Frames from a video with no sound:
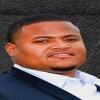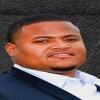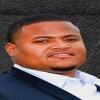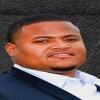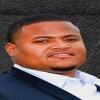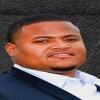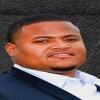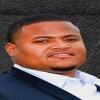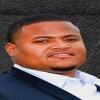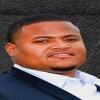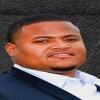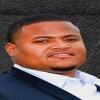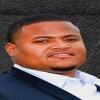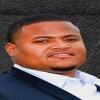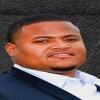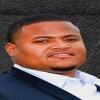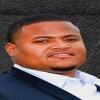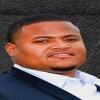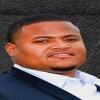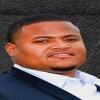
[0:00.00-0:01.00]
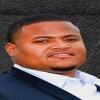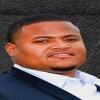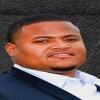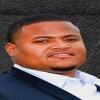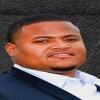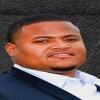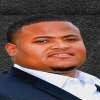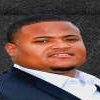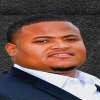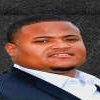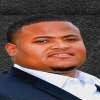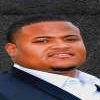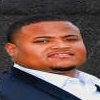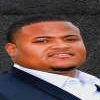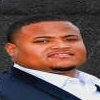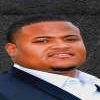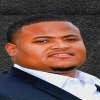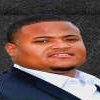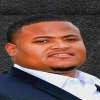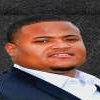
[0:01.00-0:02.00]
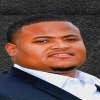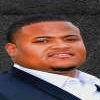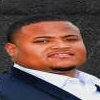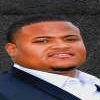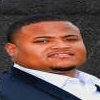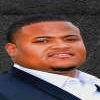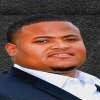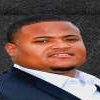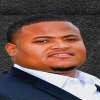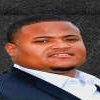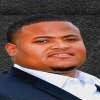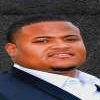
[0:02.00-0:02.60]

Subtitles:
No one is speaking in this clip.